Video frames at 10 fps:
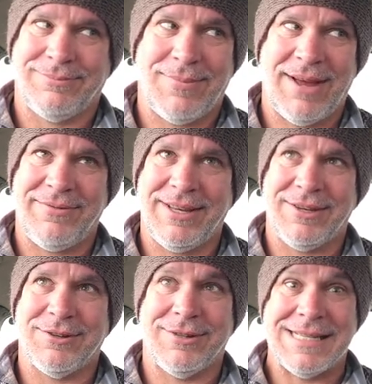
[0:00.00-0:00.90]
My
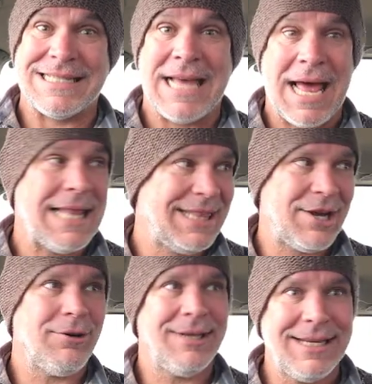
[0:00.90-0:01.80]
vehicle is
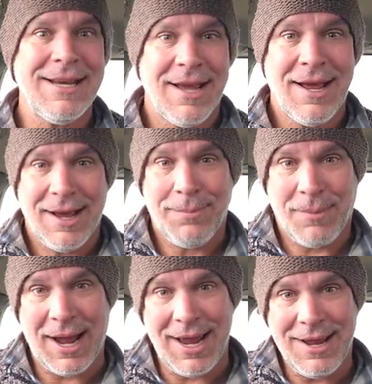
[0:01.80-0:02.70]
literally
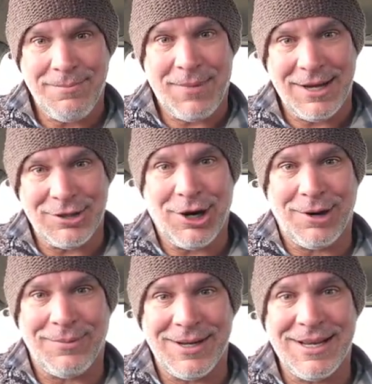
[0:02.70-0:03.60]
my
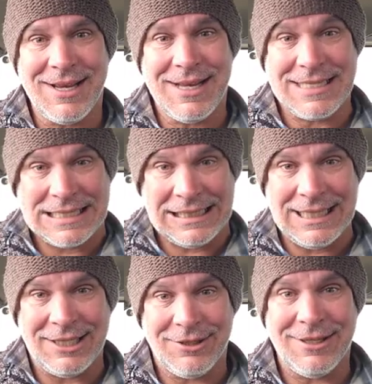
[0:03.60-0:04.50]
Dharma is
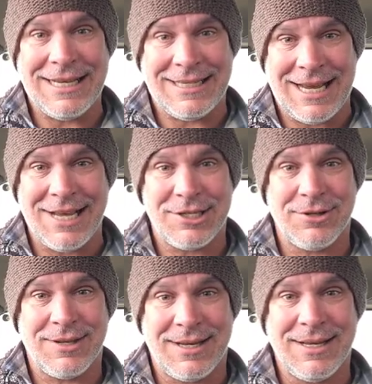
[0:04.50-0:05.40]
cleaner and
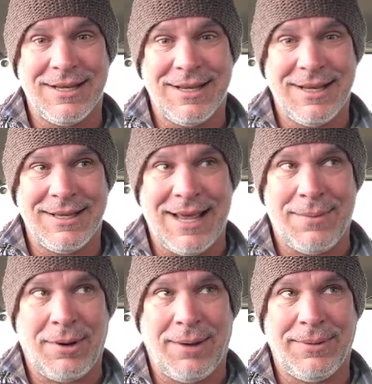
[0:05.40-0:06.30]
nicer than in that
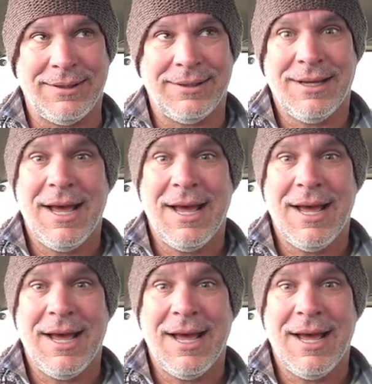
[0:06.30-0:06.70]
apartment.